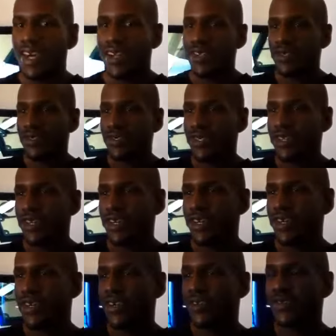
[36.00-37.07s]
Now, this is
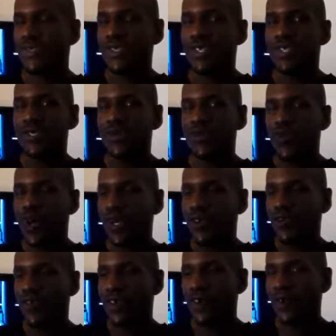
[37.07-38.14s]
the Season 1
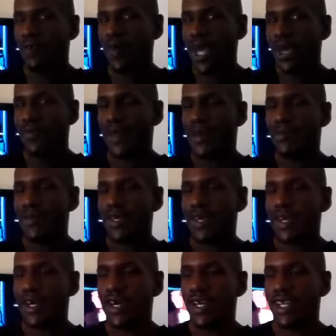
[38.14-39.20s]
of Batman
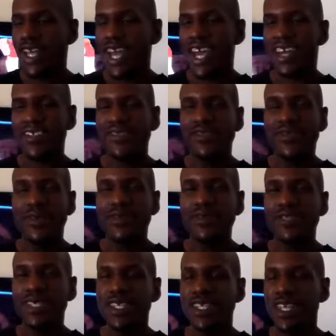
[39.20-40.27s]
Beyond, and it had
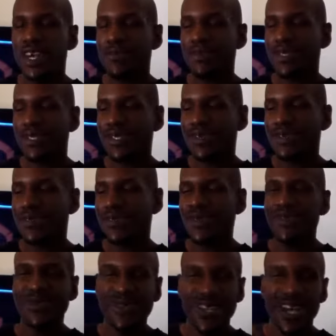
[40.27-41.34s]
13 episodes,
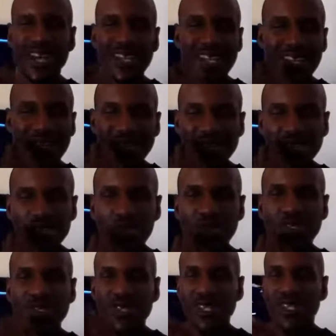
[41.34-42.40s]
so it's kinda like a
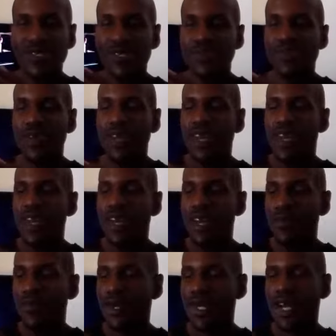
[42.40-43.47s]
short season,
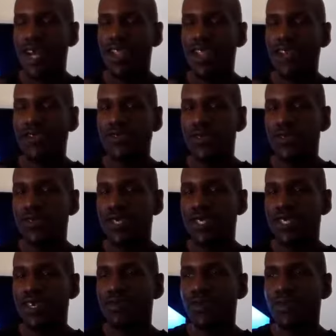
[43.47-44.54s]
but it had like
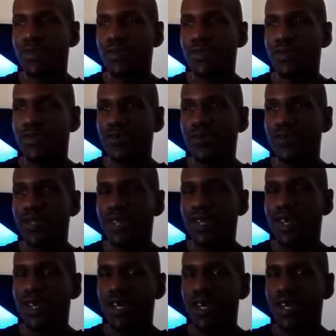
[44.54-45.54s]
13 episodes